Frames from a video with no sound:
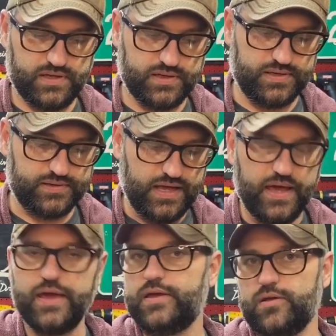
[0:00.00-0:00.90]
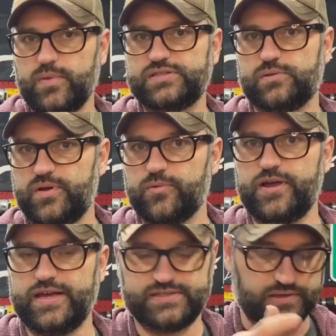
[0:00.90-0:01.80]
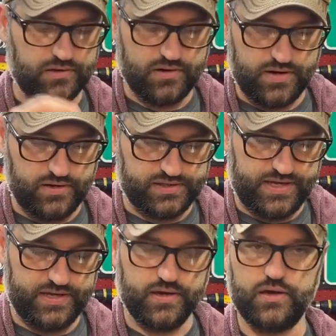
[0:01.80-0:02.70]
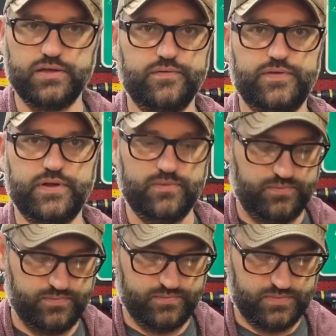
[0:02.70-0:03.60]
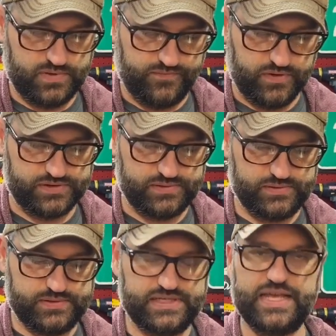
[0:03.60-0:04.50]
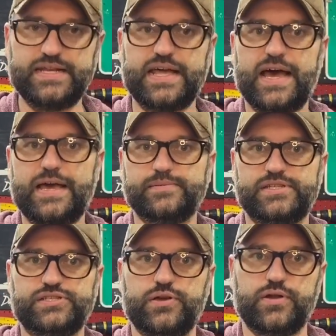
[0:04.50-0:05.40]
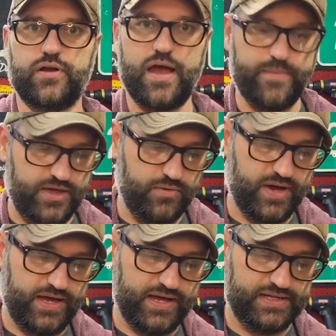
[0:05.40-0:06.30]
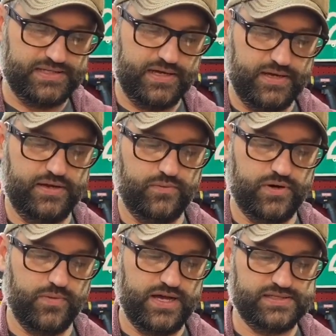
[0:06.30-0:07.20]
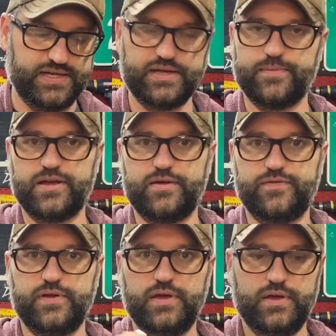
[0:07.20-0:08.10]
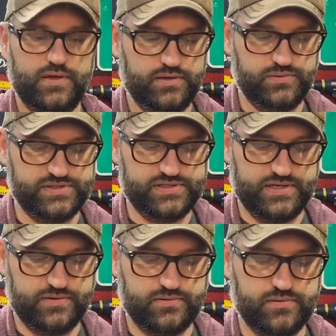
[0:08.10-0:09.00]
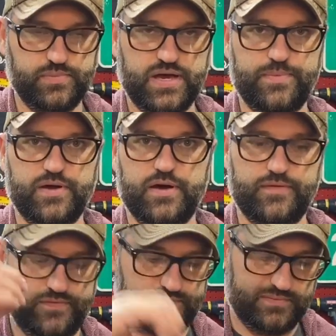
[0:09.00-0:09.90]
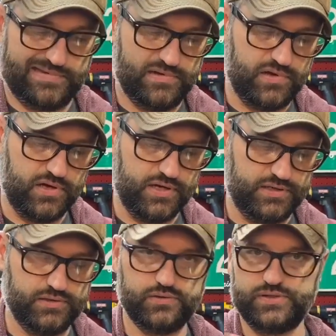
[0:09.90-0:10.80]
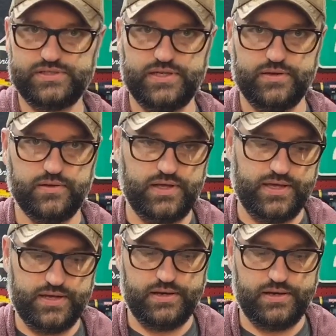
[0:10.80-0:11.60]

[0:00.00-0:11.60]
It, your muscle memory has to learn. It'll take you all of, you know, the first 10 times that you go to grab it, you might kind of tug and wonder why it's not coming off. Twist it, pop it off, on, twist it, in.